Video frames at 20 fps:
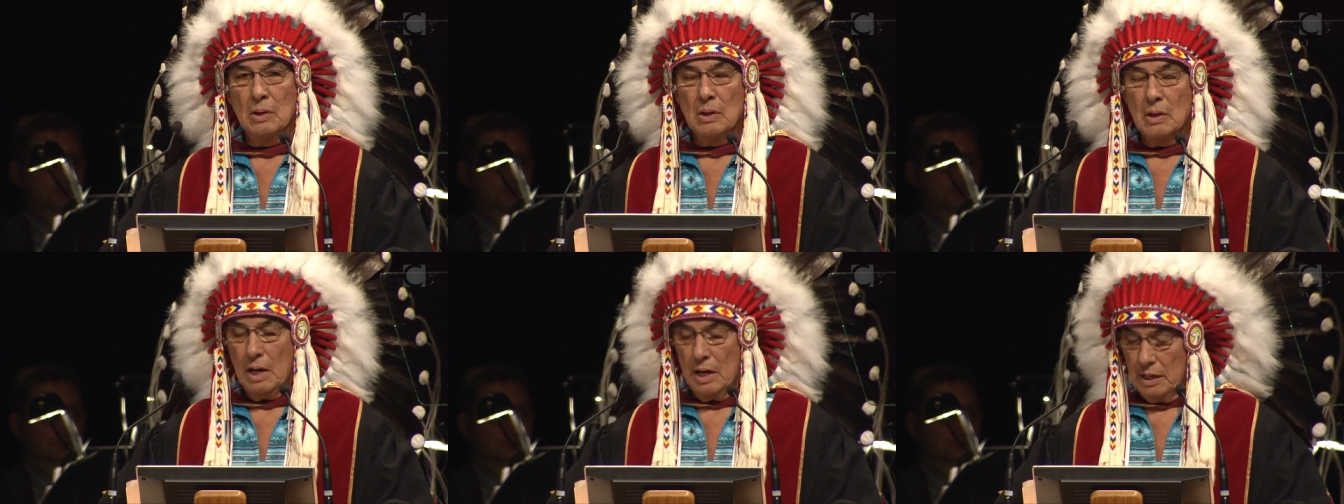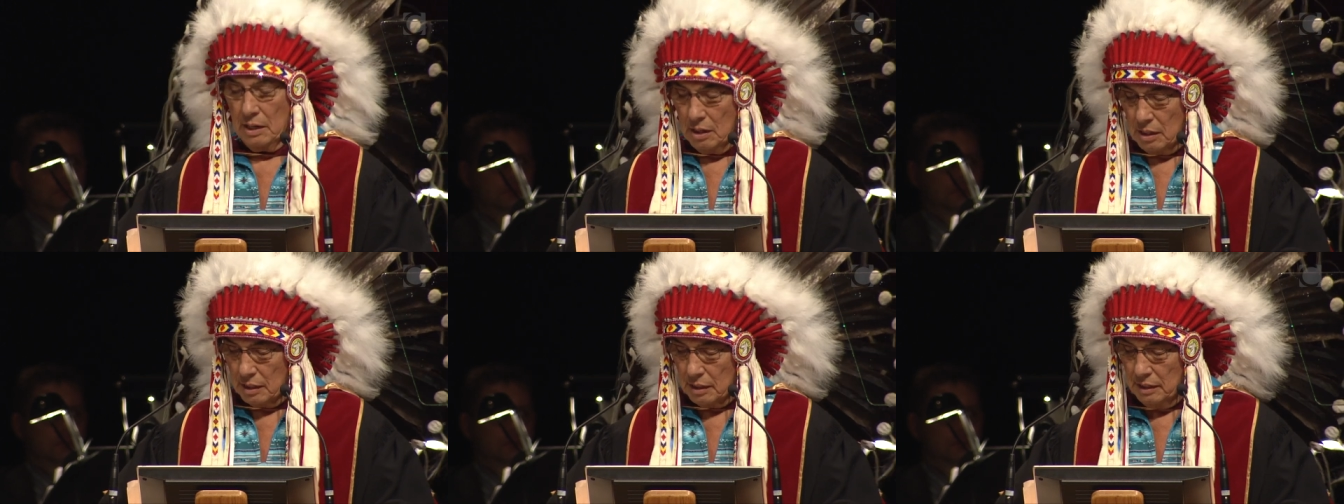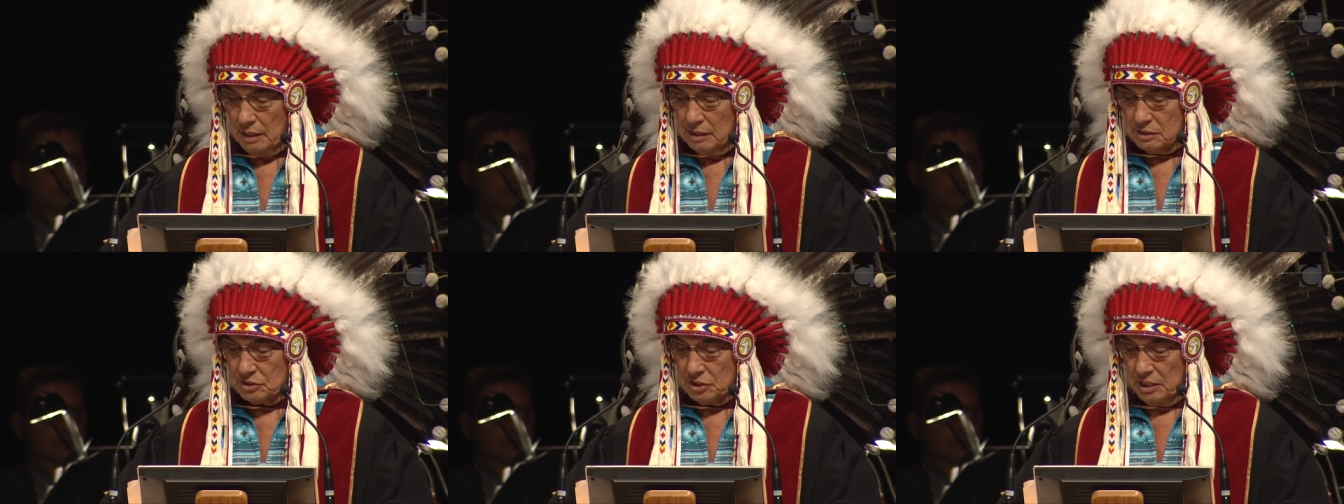I got
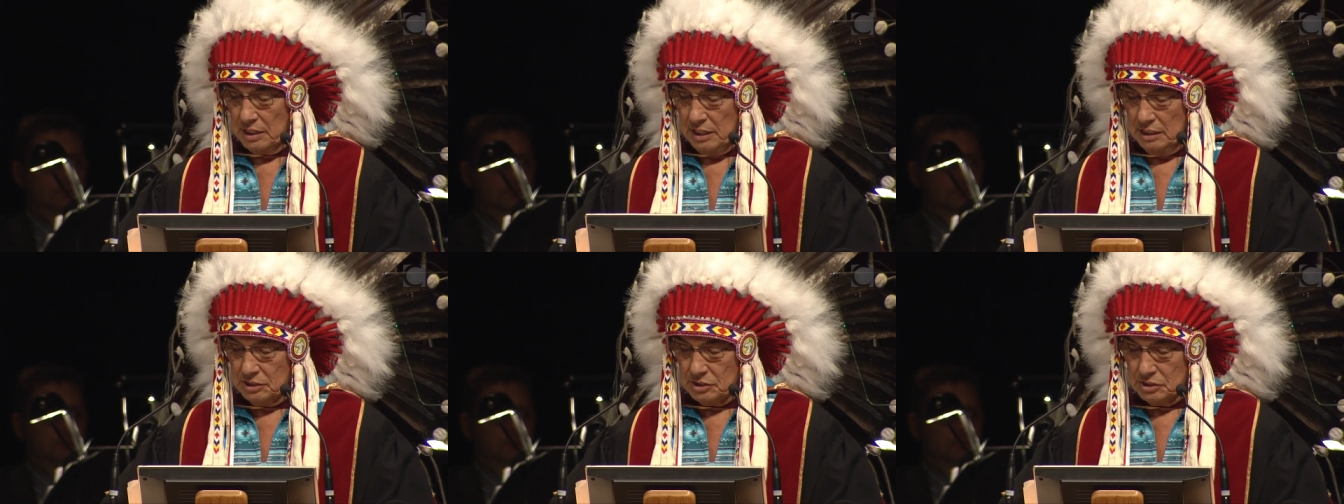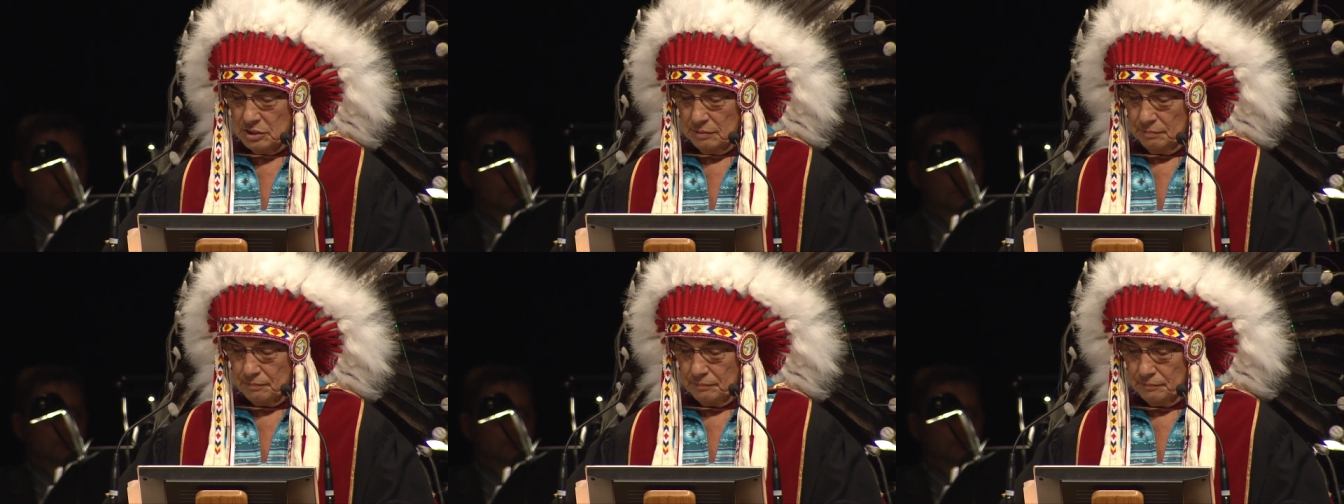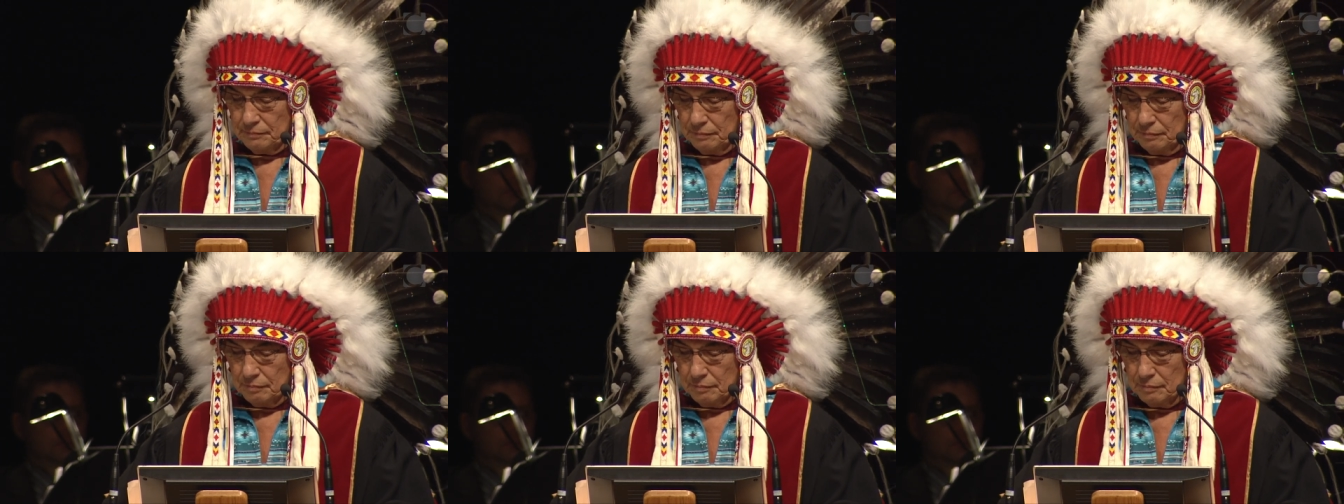an education.
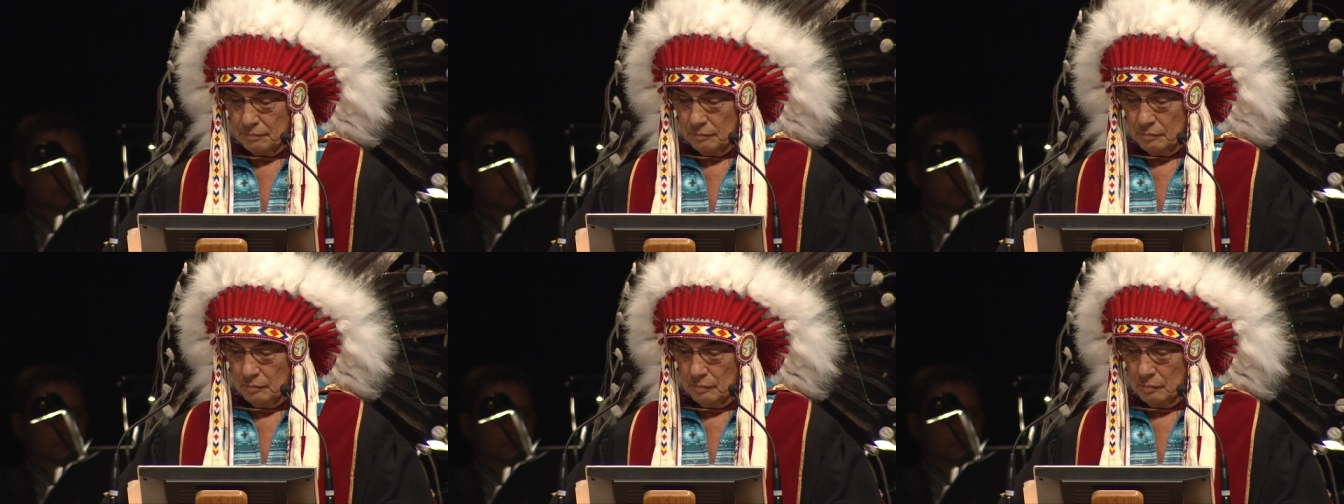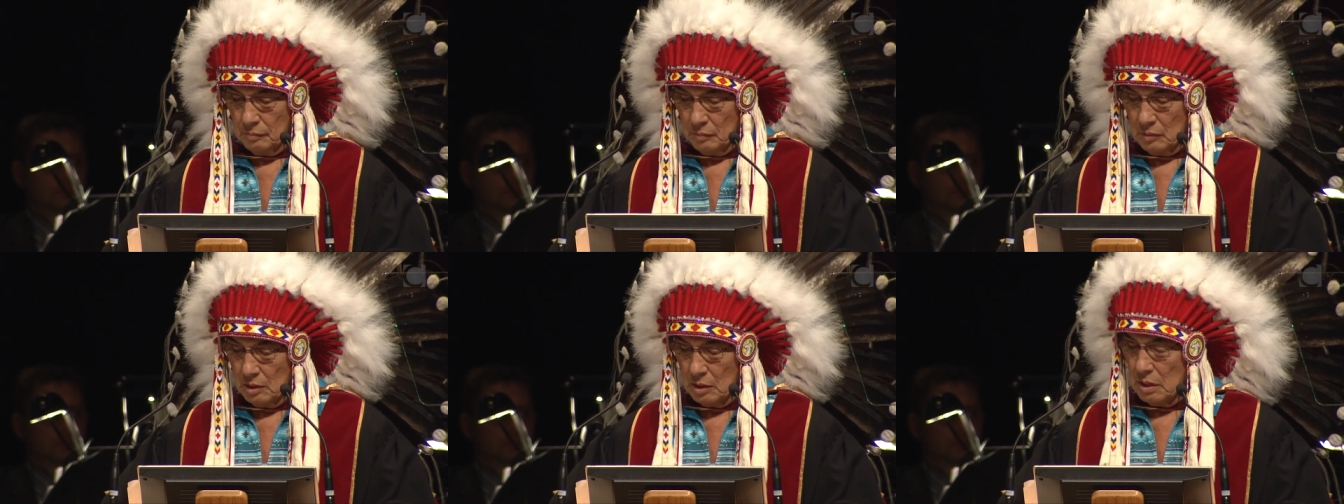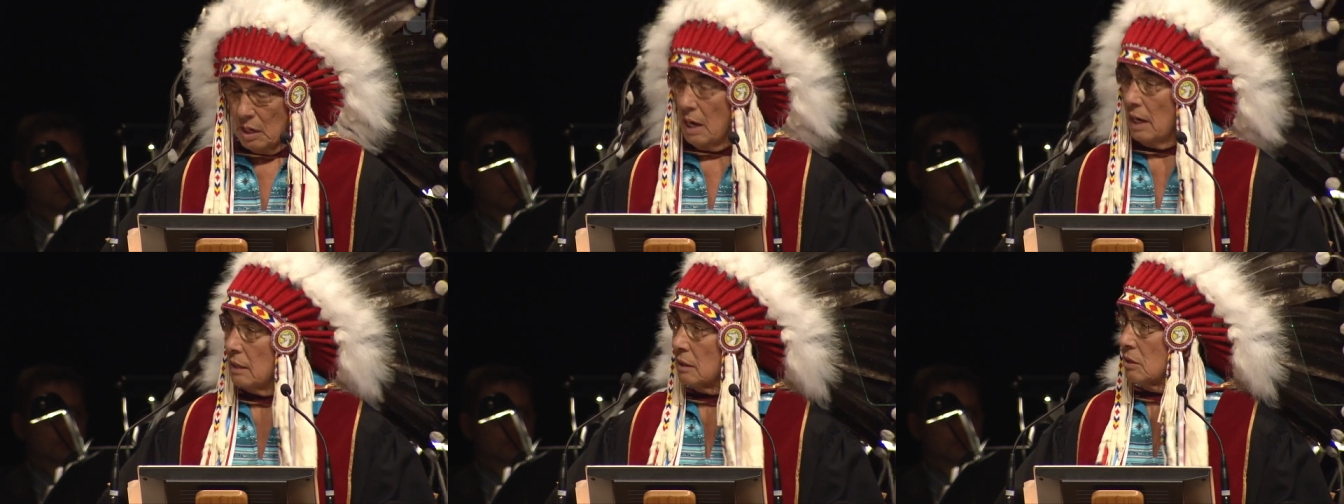
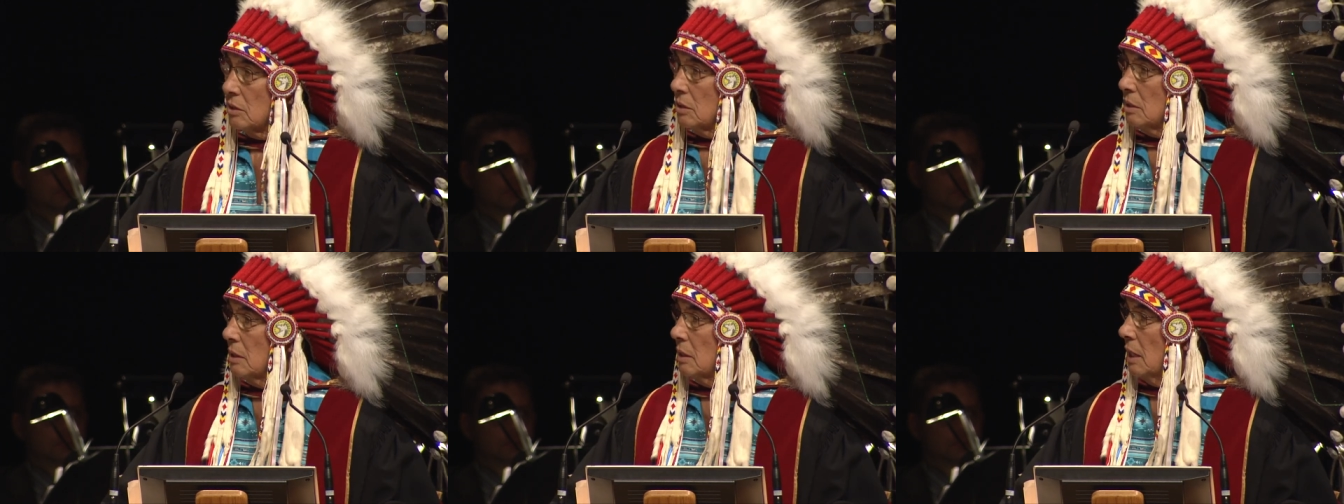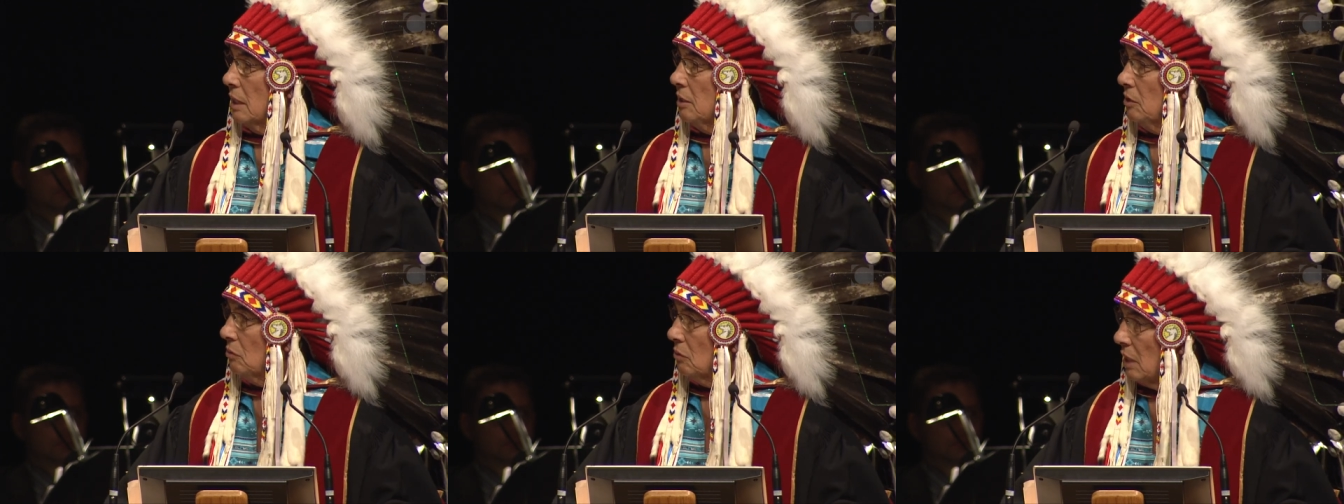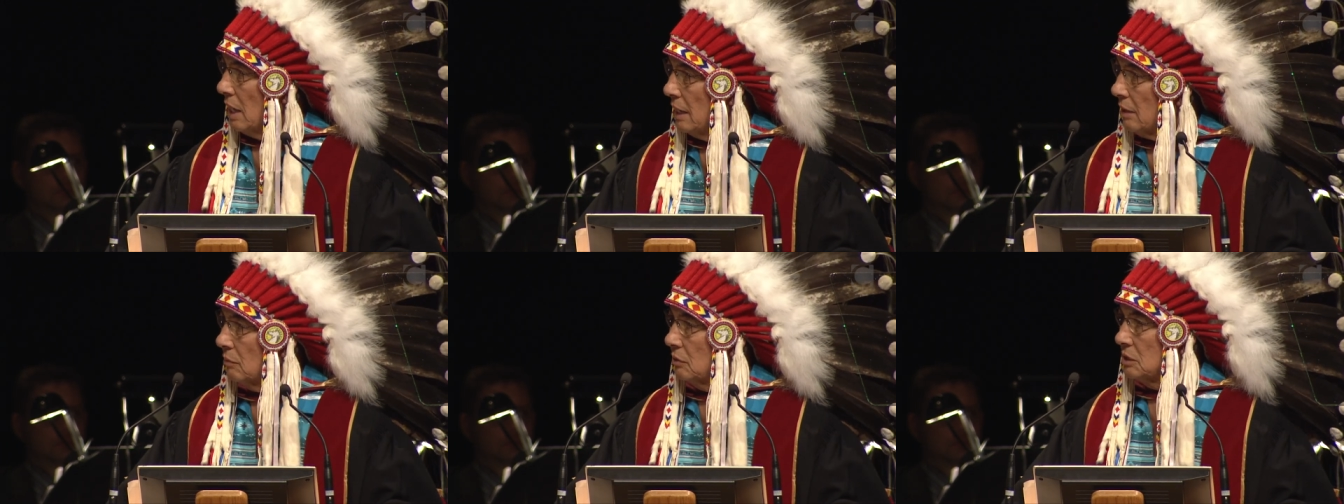I learned a new
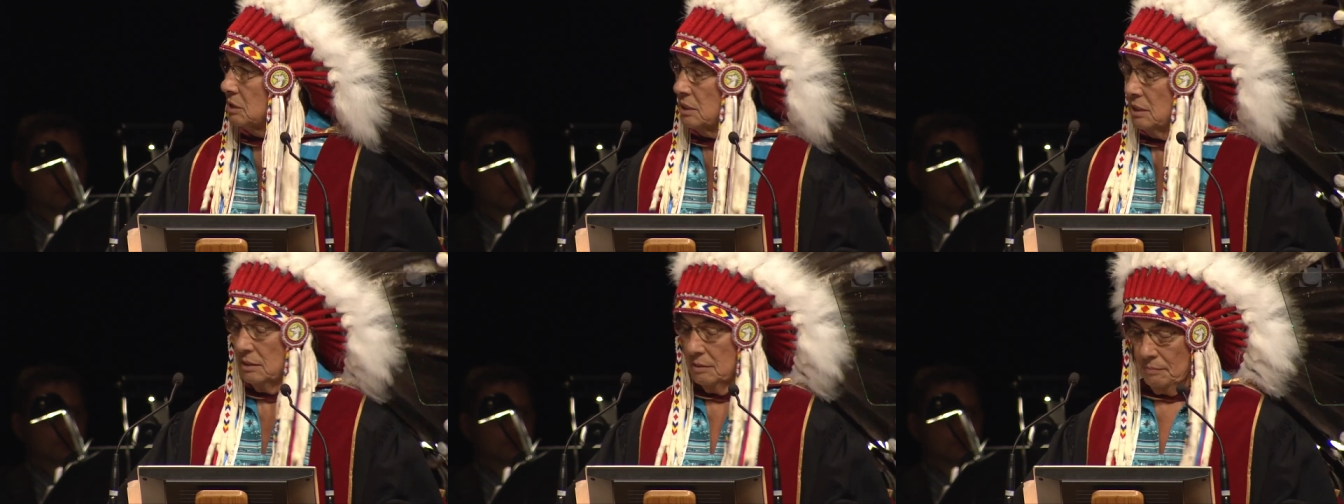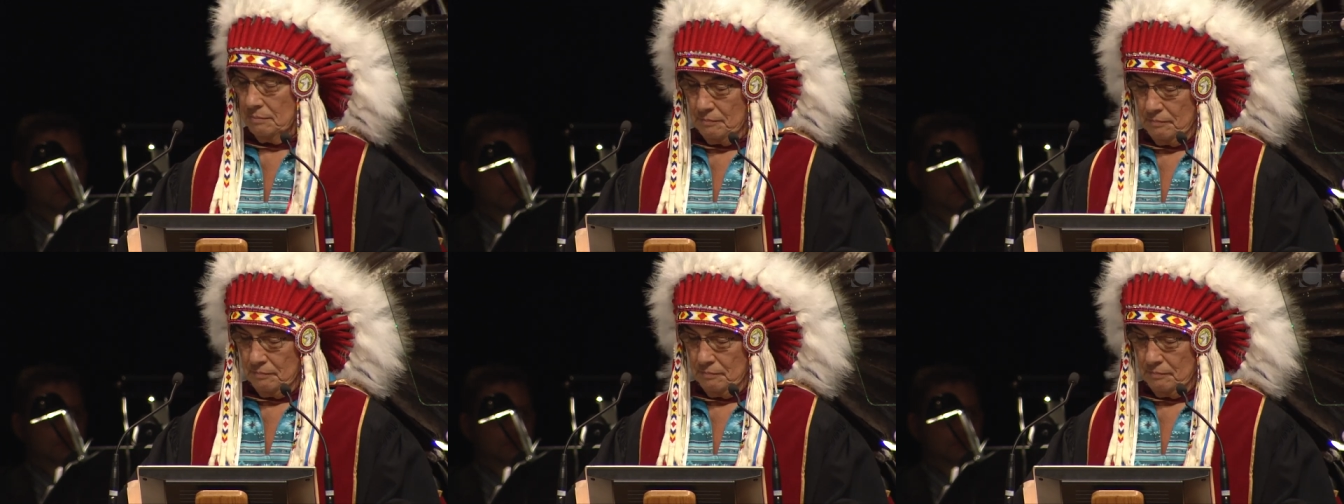language.